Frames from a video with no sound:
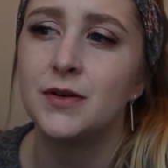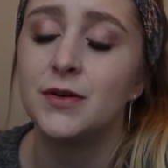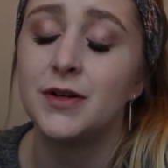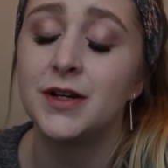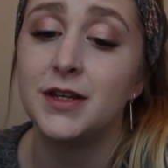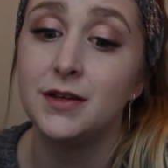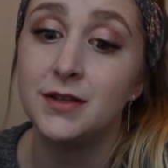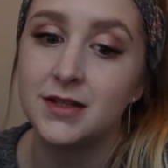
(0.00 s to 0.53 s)
or
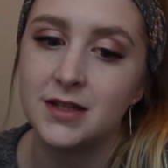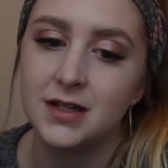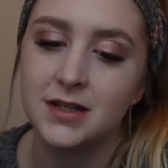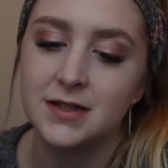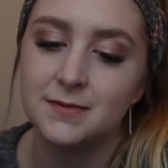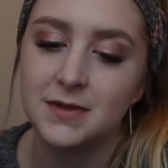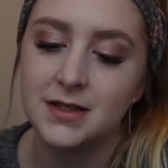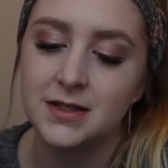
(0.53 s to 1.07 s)
I used to
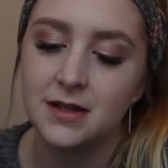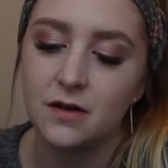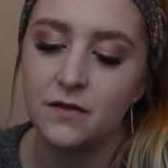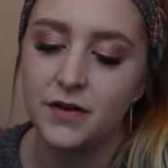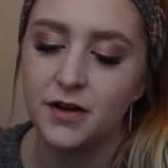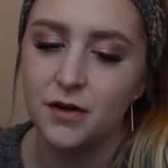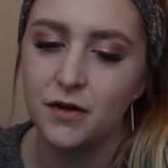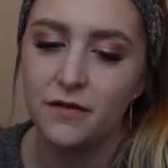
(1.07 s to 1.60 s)
think to myself,
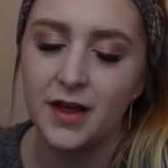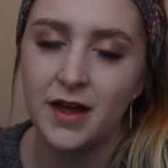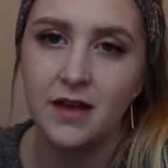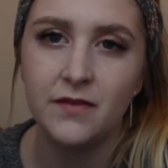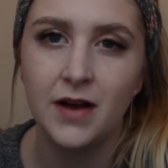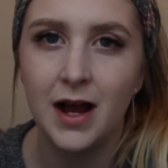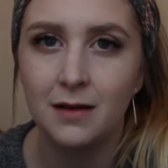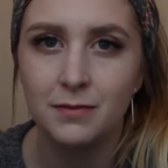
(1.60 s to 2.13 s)
you know, if that
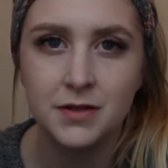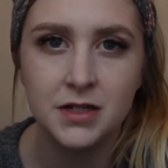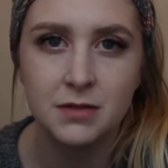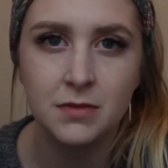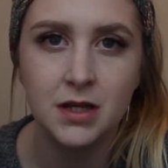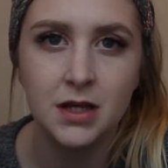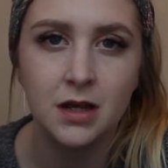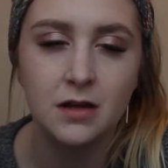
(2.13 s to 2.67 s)
ever happened to
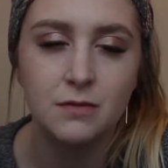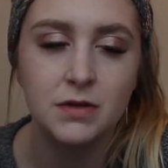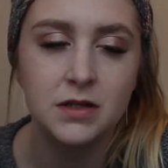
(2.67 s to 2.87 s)
me I'd